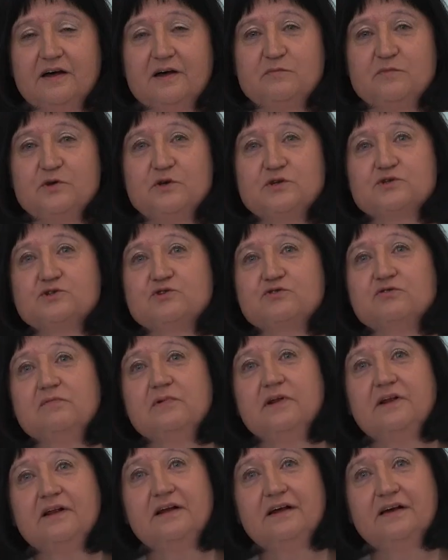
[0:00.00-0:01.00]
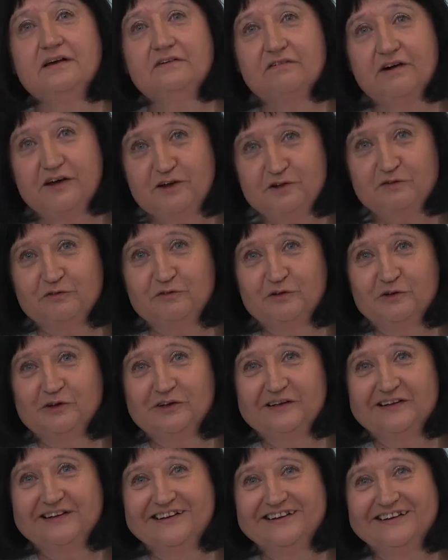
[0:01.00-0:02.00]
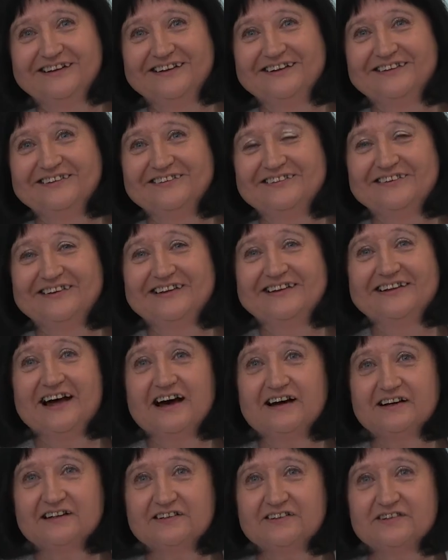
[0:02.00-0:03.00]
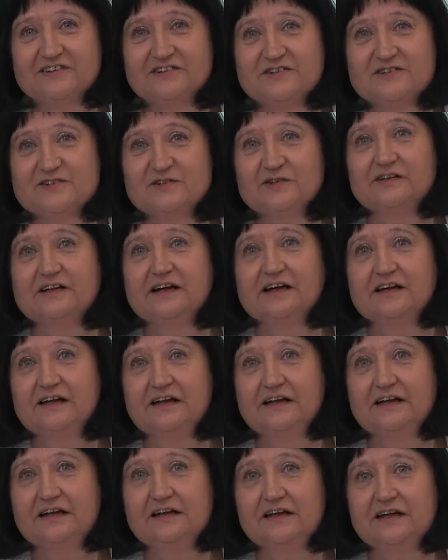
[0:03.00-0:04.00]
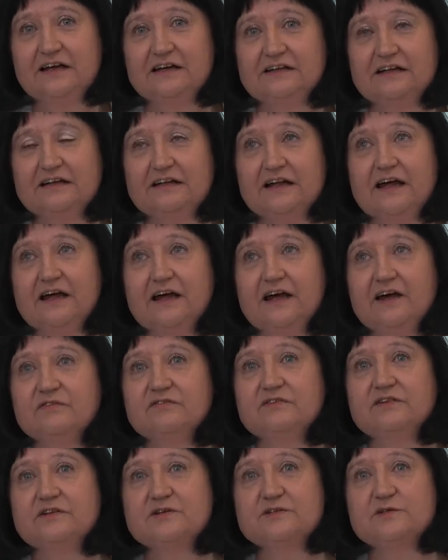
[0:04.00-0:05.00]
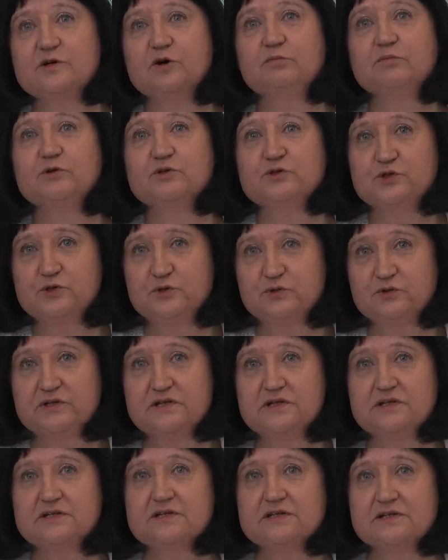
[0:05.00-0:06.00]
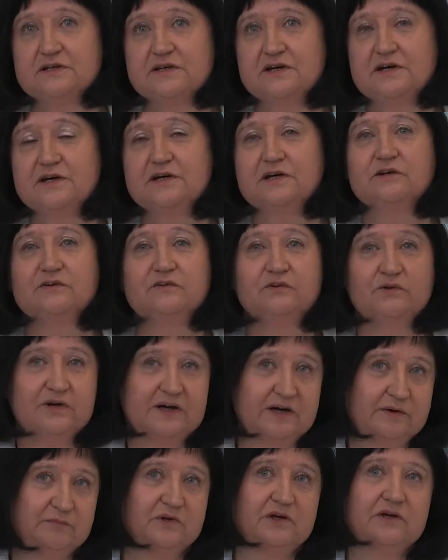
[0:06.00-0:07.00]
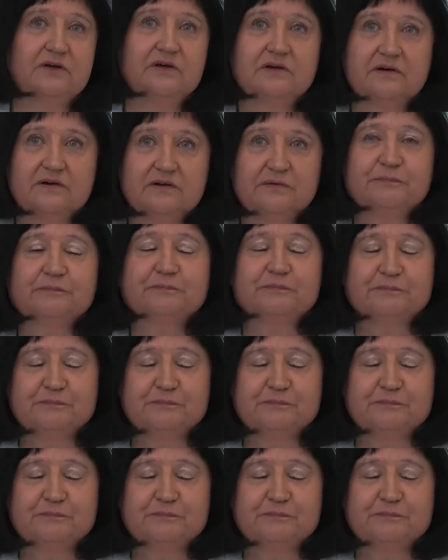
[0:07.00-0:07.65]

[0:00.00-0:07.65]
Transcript: I'm extremely grateful to the doctors, to the clinic, that I have this opportunity to come here.